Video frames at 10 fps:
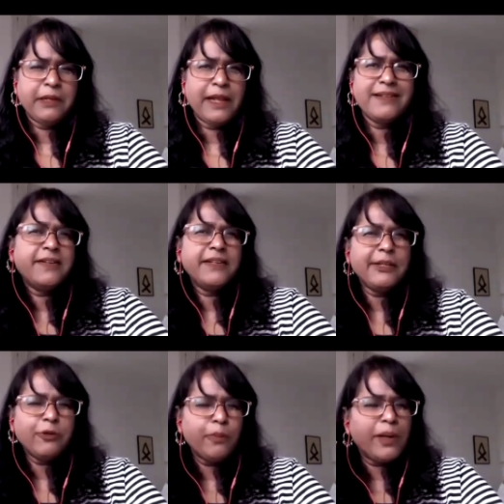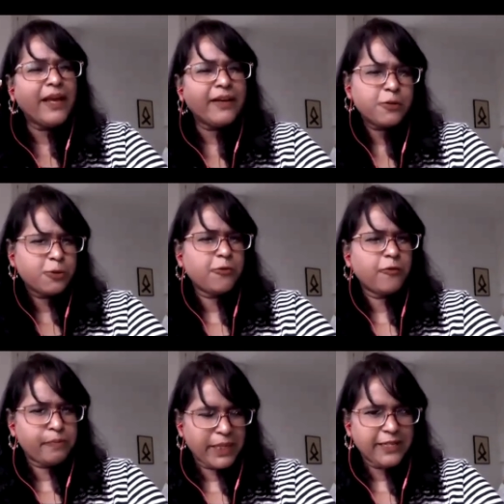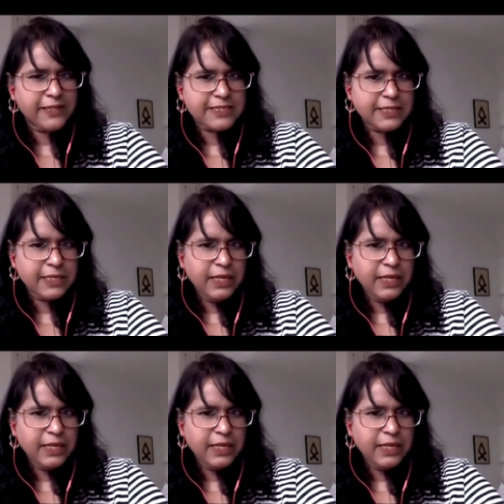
And suddenly, you know, my anger sort of pales.